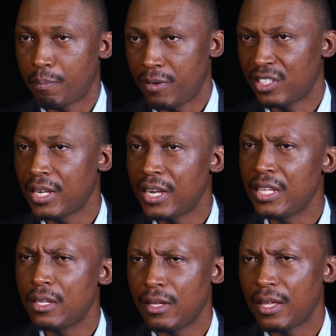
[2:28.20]

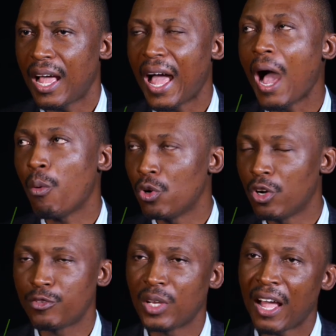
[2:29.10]
Personally, I would
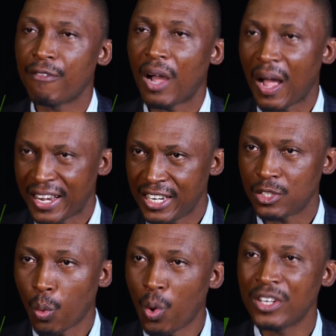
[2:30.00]
love to have at
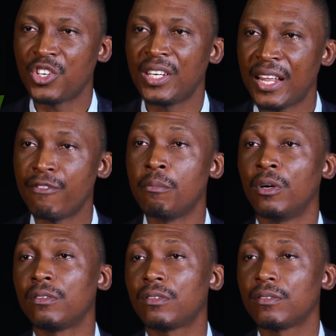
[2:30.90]
least one training every
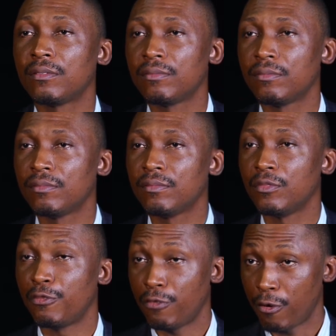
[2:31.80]
month
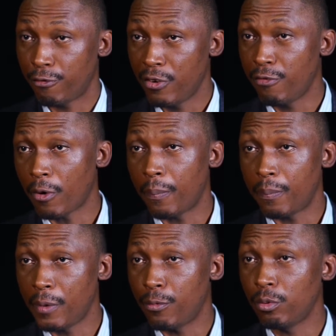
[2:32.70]
for free for
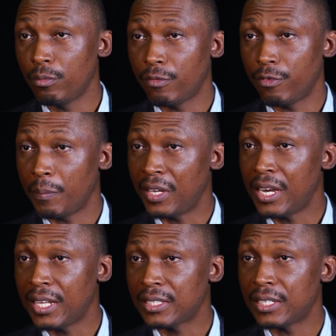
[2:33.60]
people, for
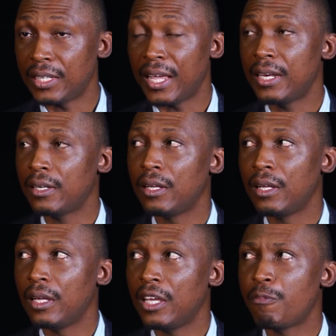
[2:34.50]
beginners. Then,
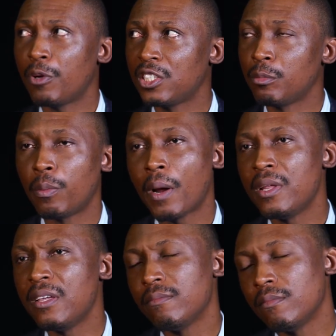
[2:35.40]
if possible,
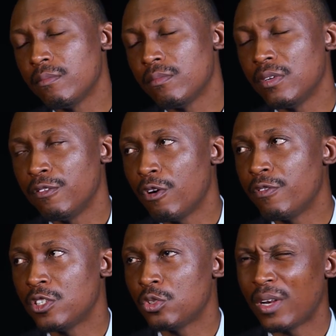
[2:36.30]
probably evolve
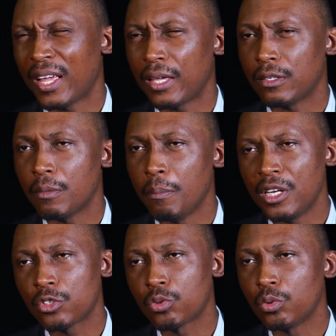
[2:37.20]
it into like a
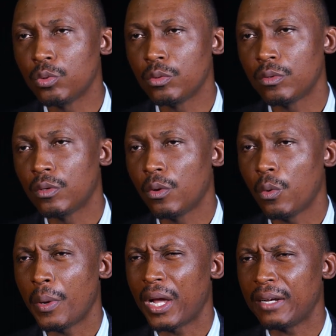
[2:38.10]
mini school
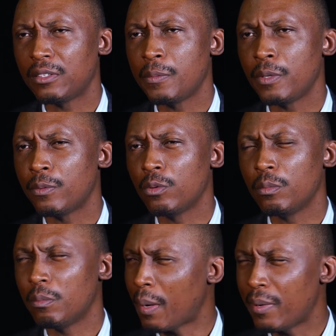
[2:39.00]
where we can train people
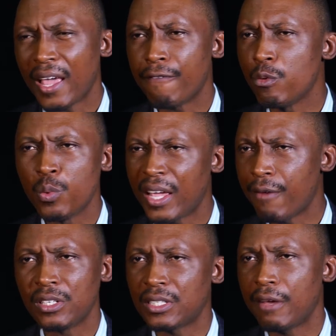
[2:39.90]
probably every week,
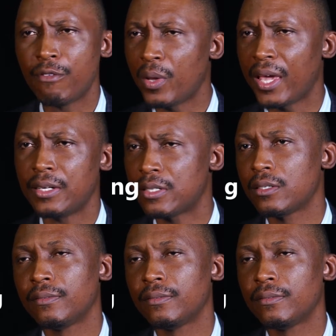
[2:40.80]
every weekend.